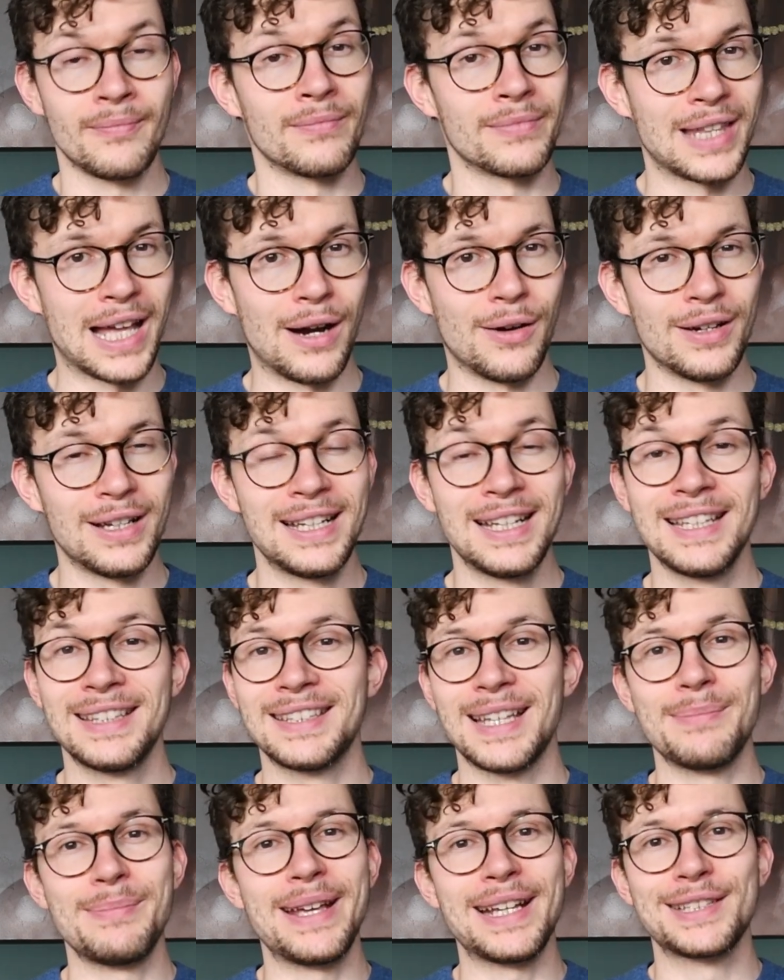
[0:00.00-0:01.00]
Now,
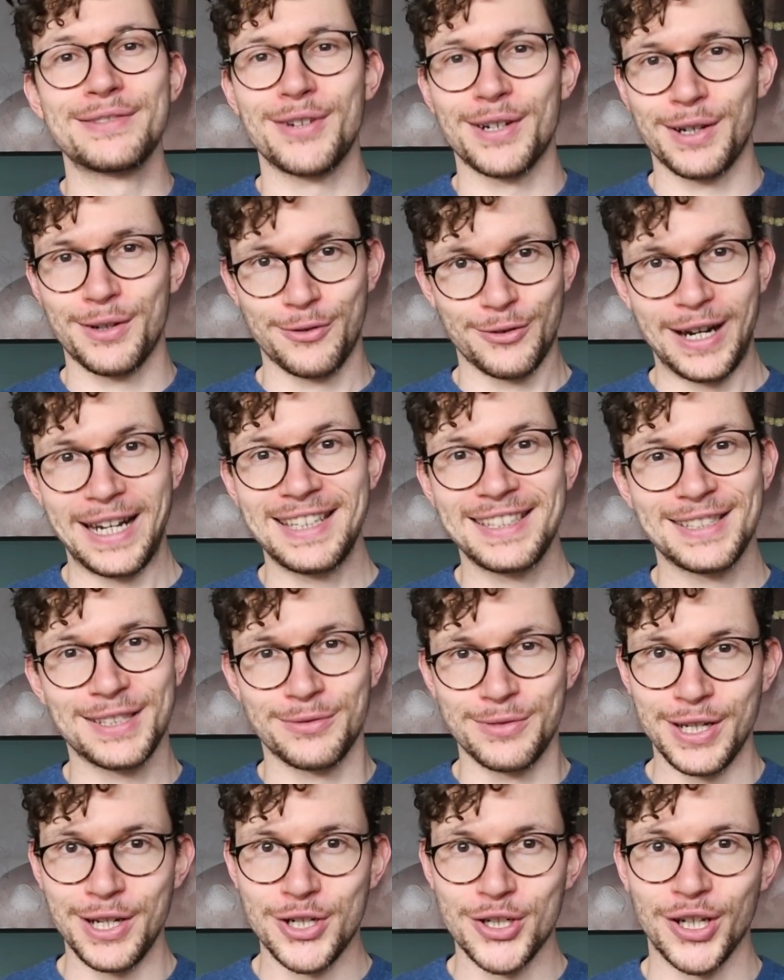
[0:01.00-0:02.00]
that makes for great
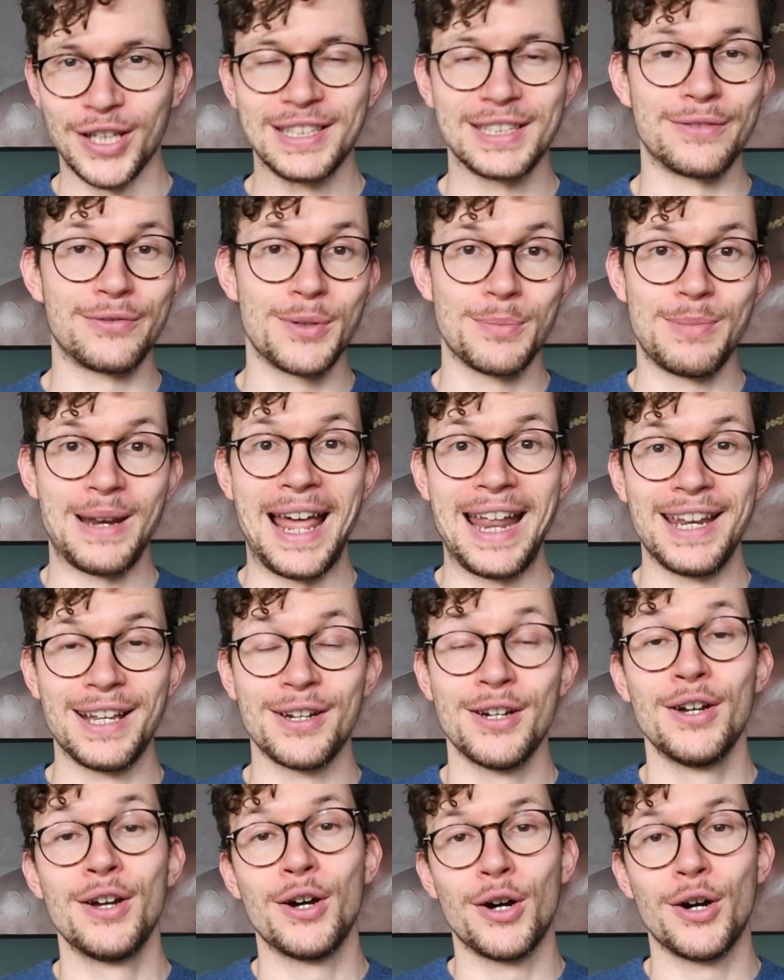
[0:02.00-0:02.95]
screenshots if you're planning